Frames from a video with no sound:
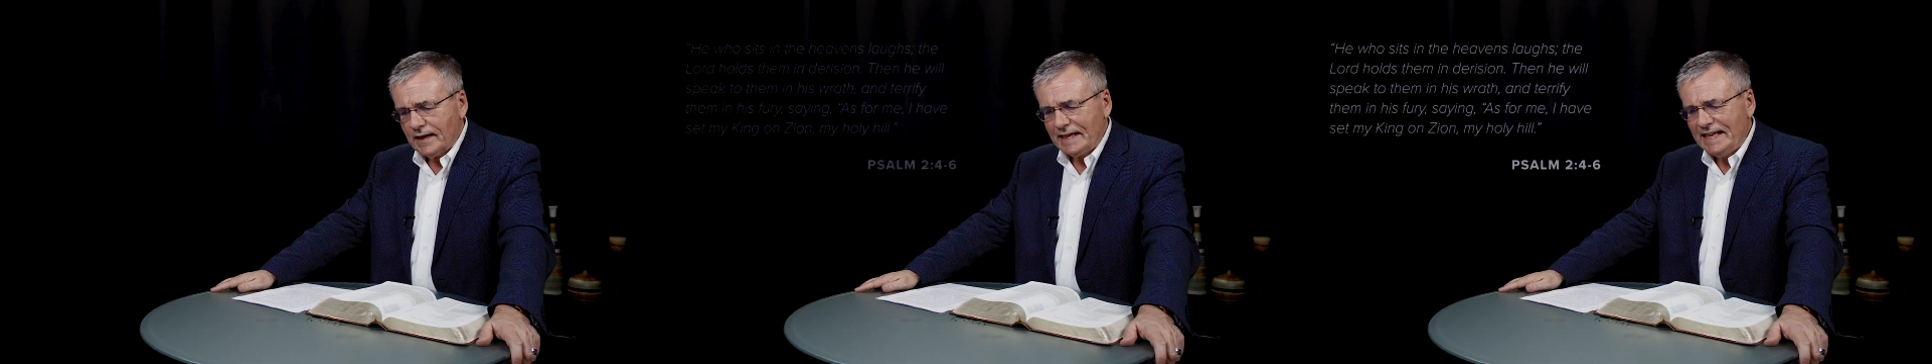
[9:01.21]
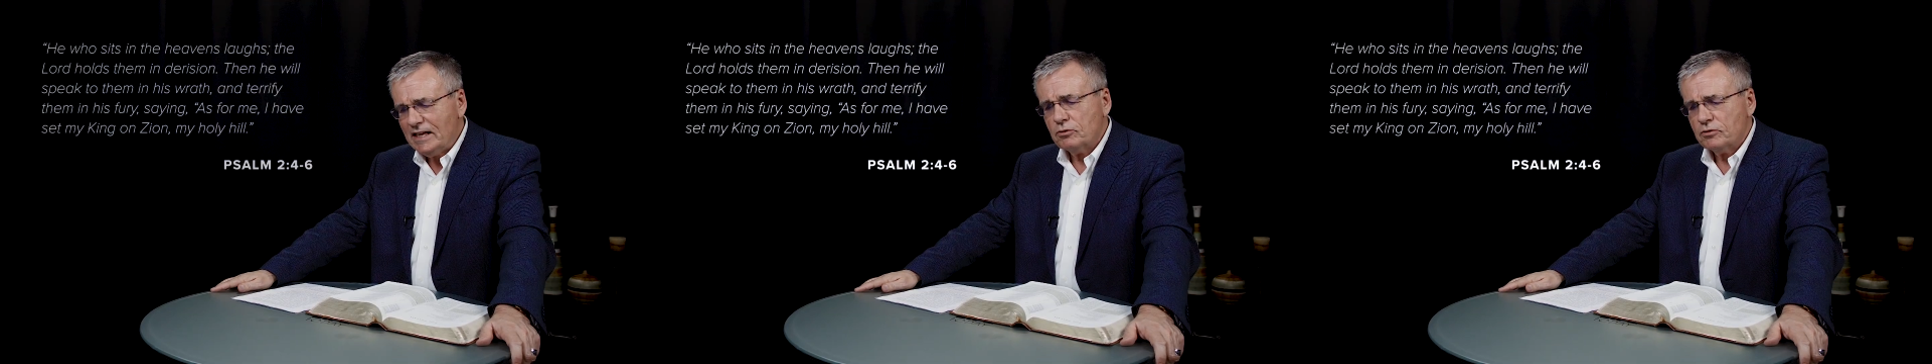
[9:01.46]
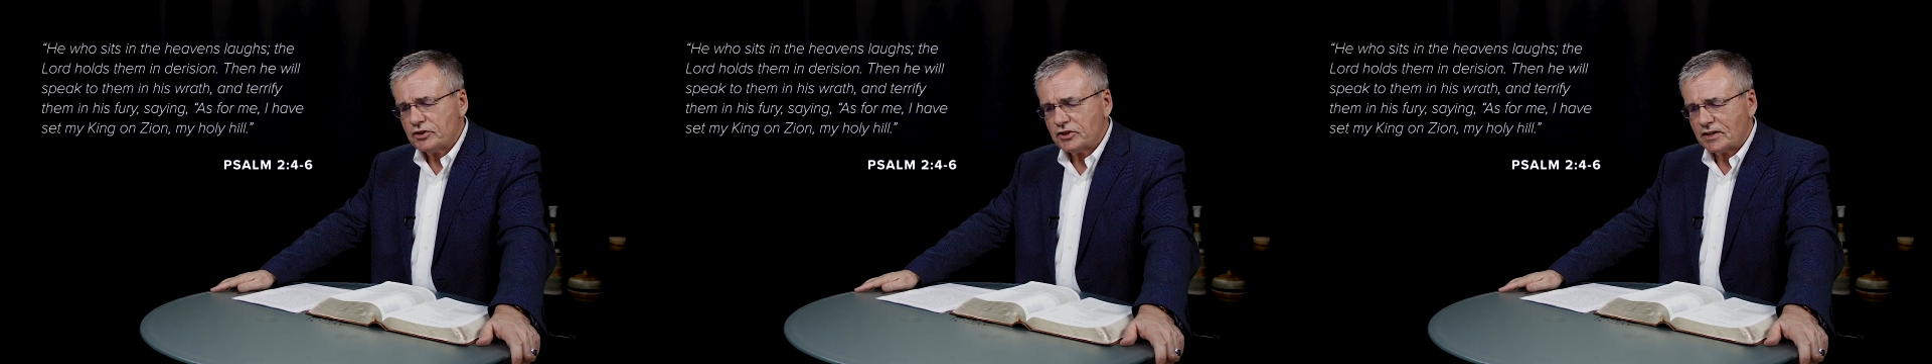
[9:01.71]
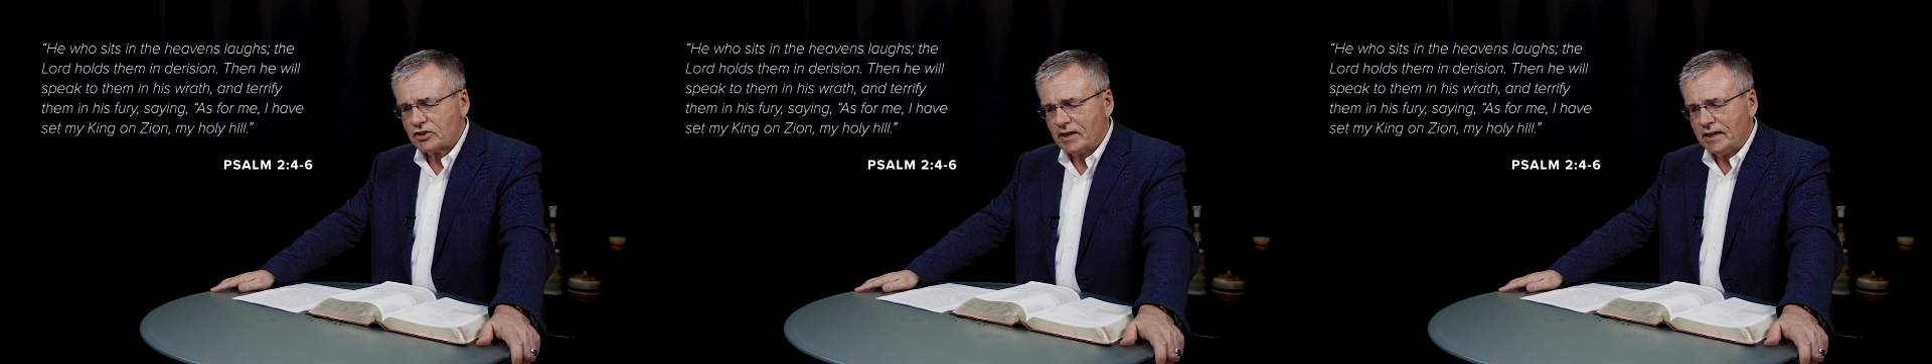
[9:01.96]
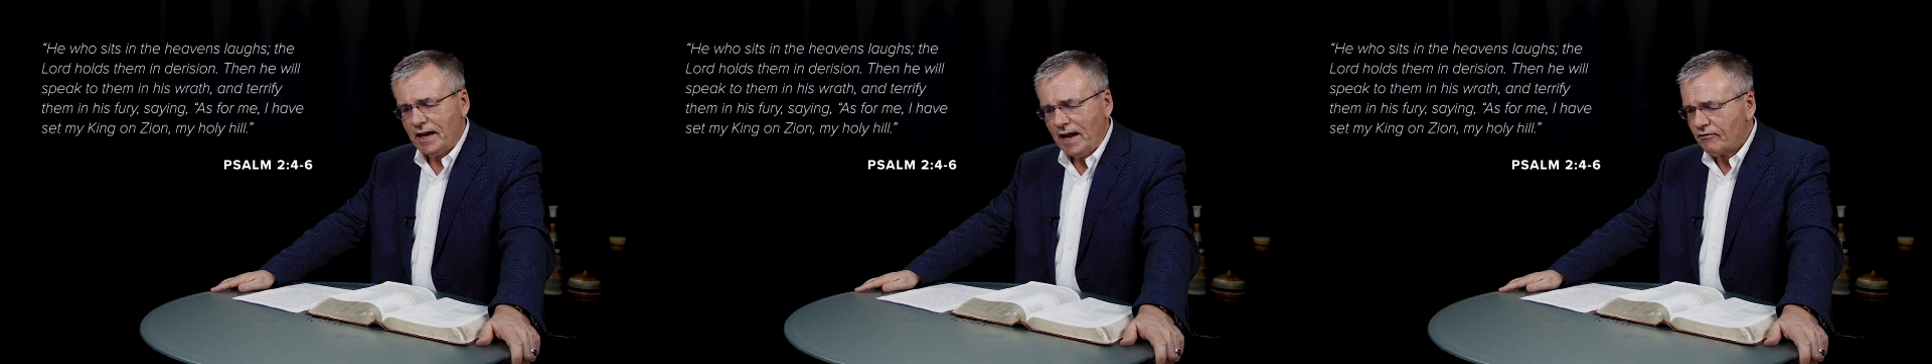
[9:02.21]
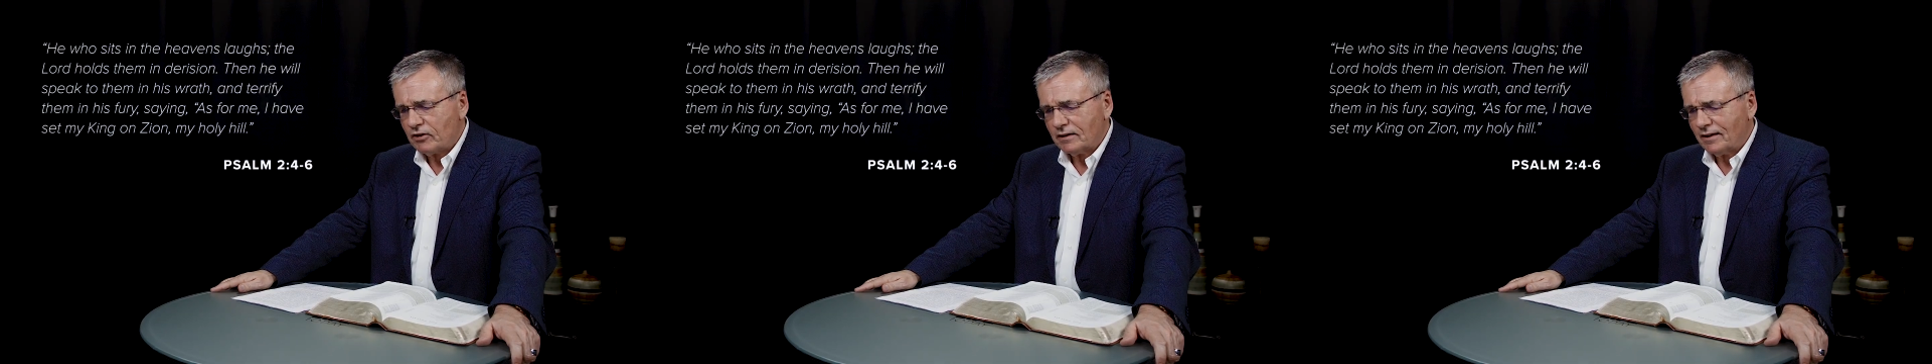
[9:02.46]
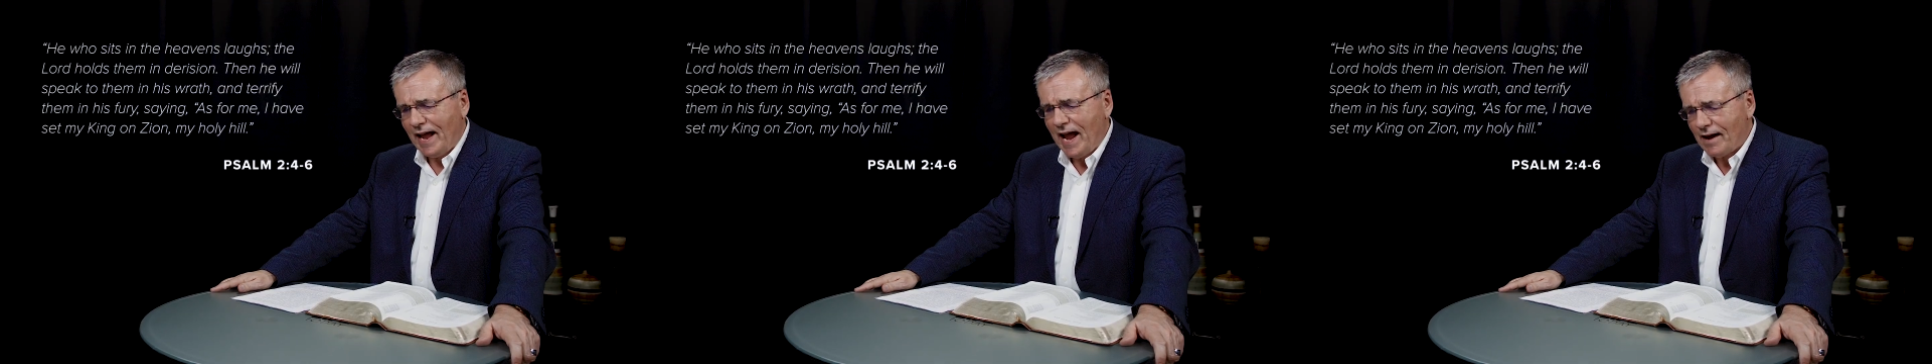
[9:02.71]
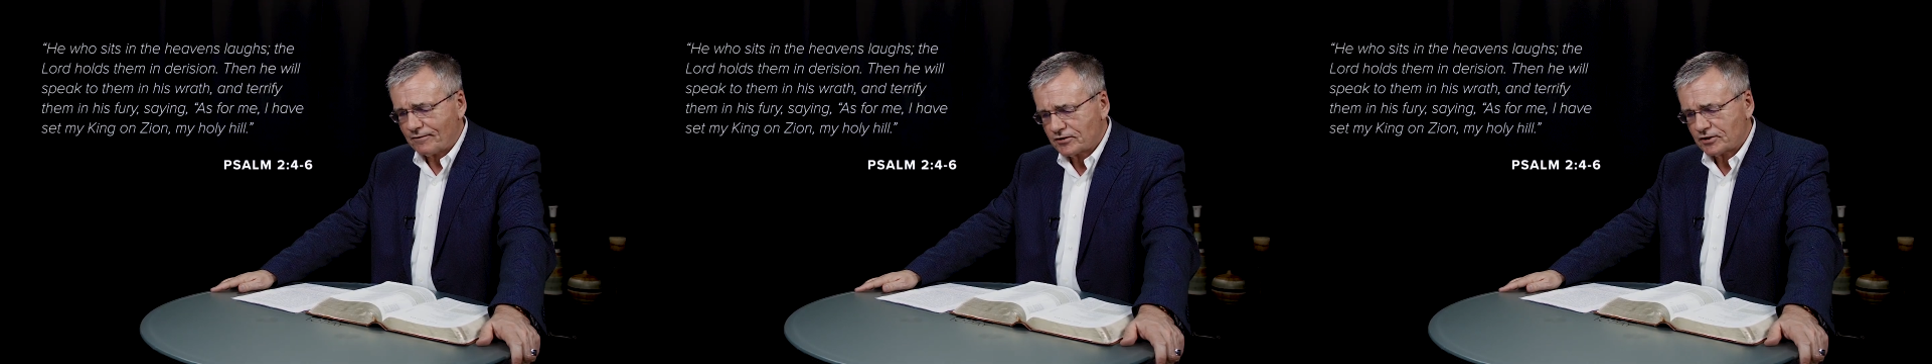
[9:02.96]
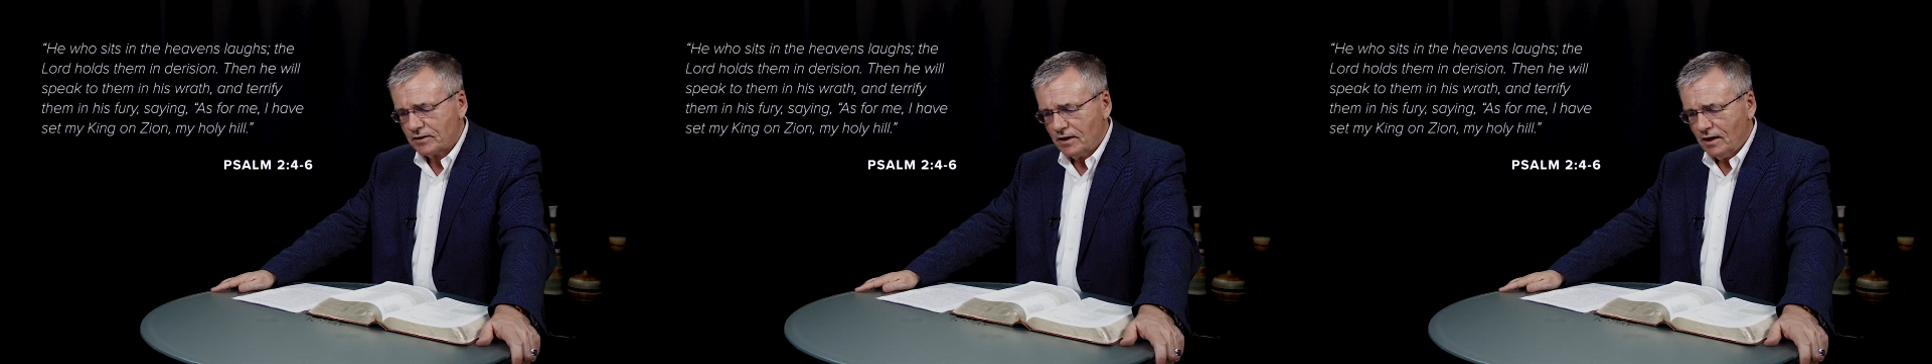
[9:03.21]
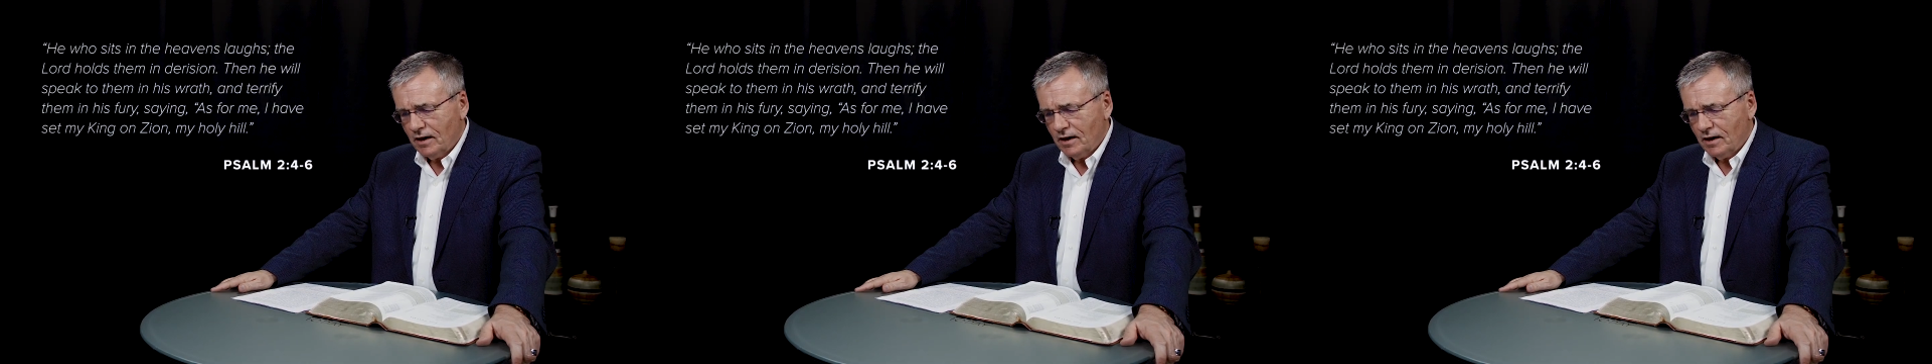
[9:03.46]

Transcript: that he who sits in heaven laughs.